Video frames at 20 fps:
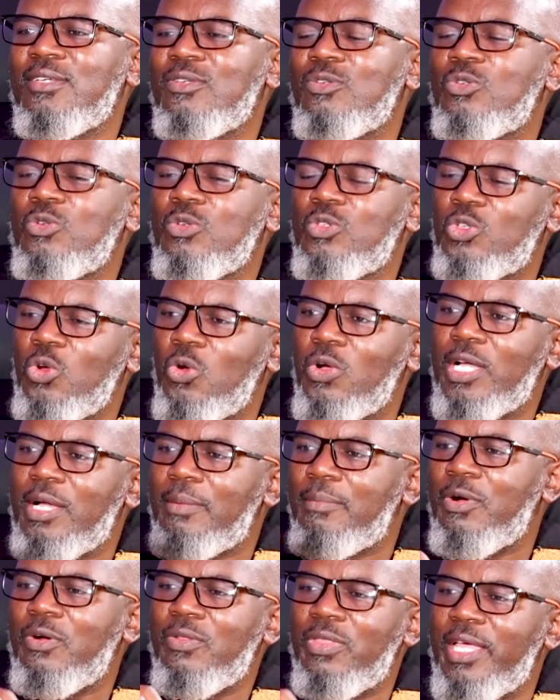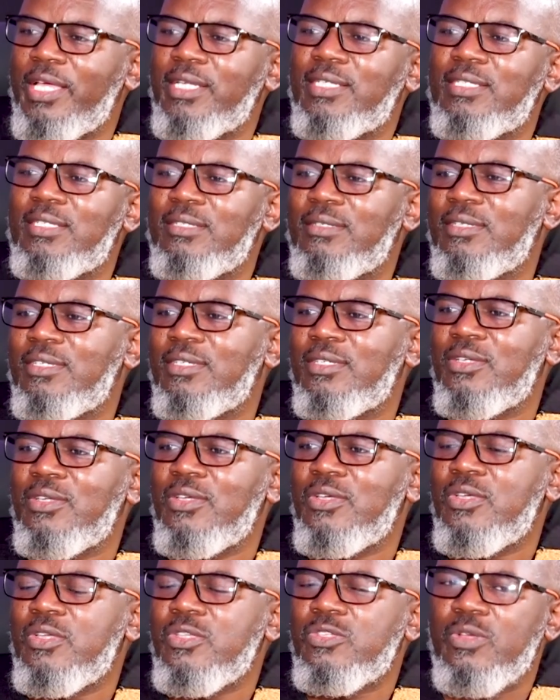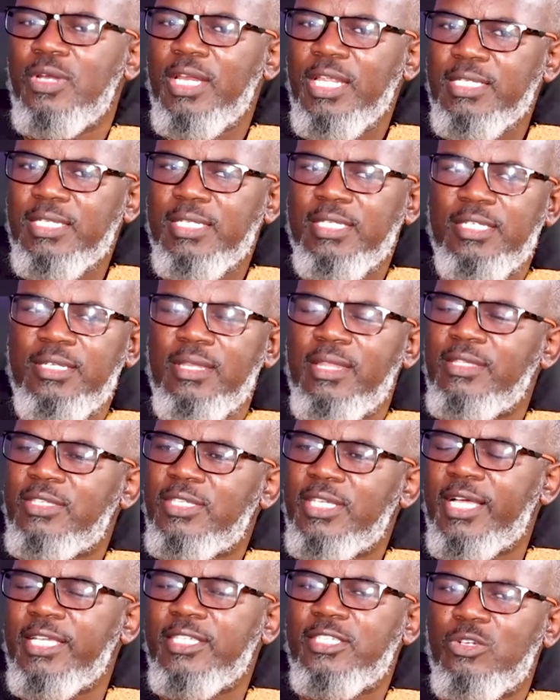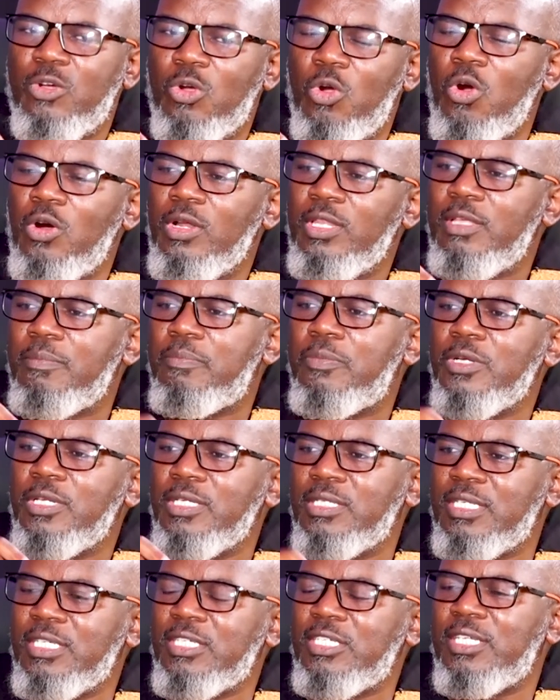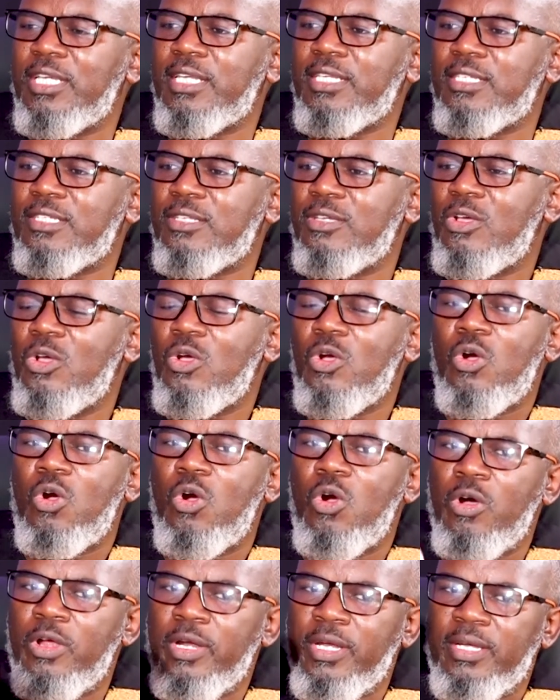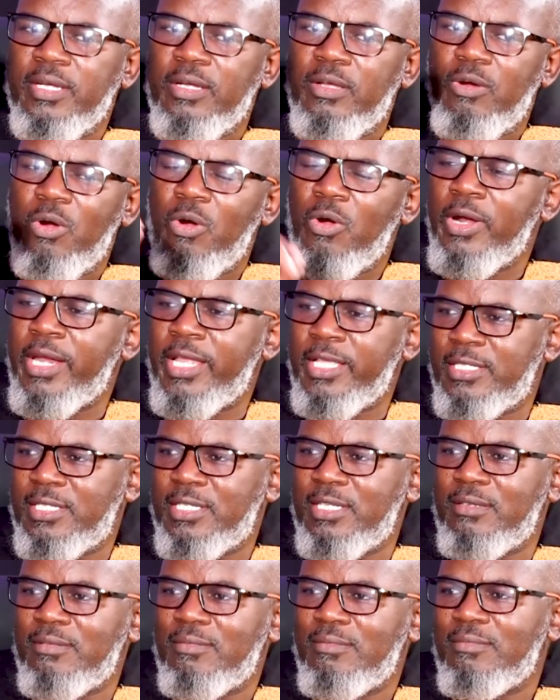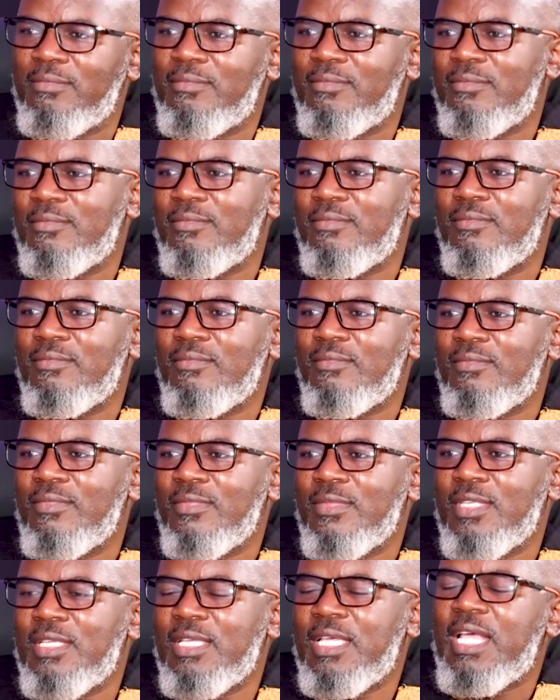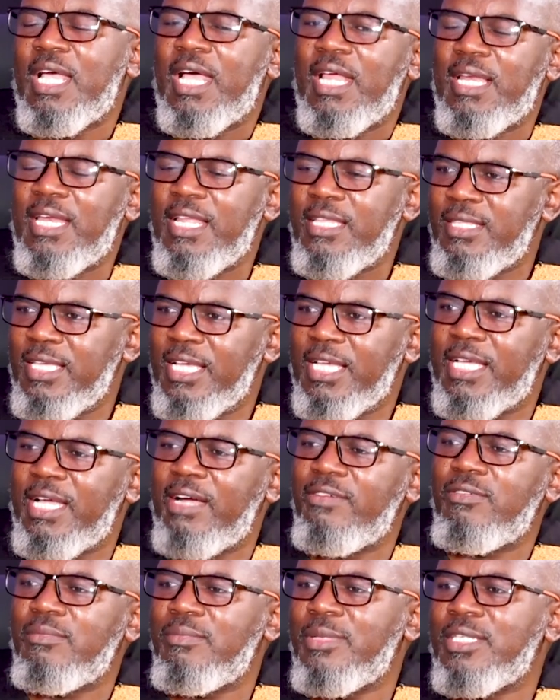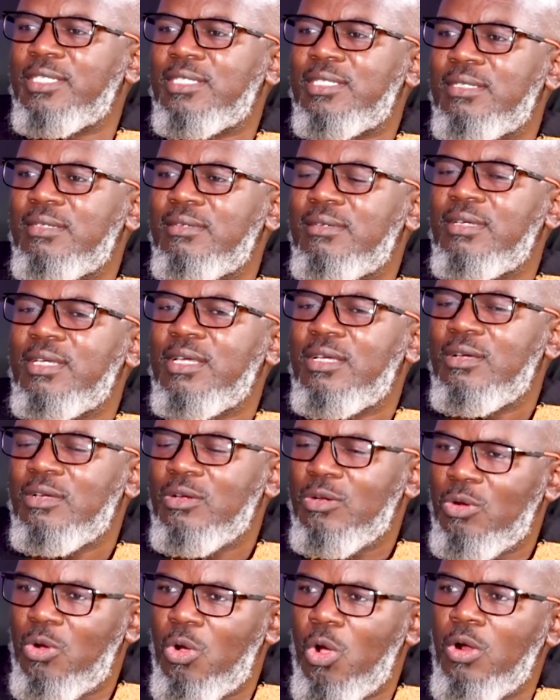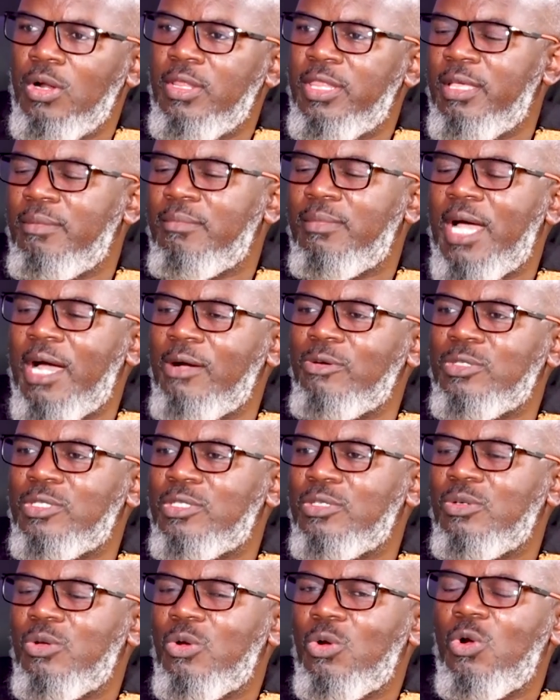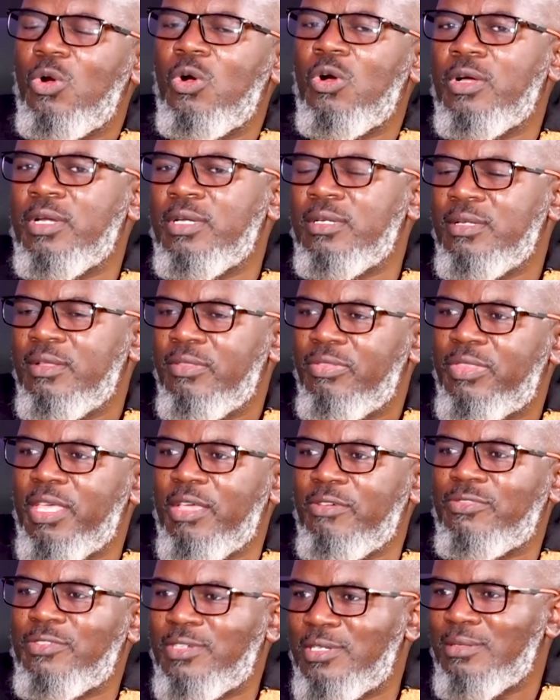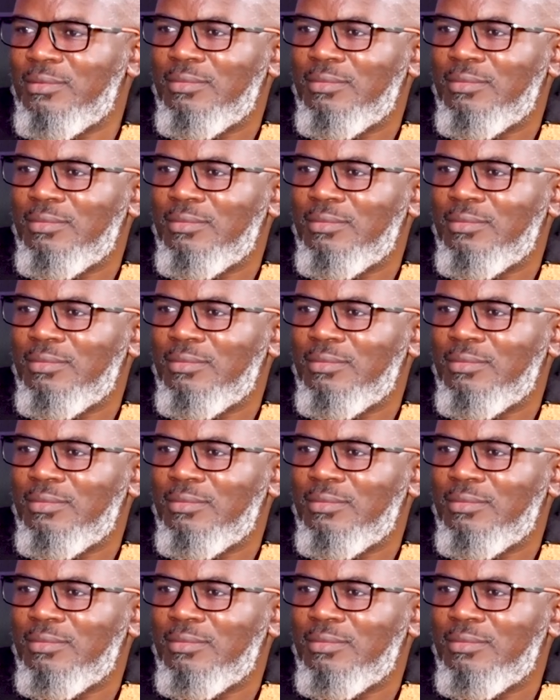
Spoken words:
to talk about that. So let the church call the politicians on honesty, and let the government call them out on theft.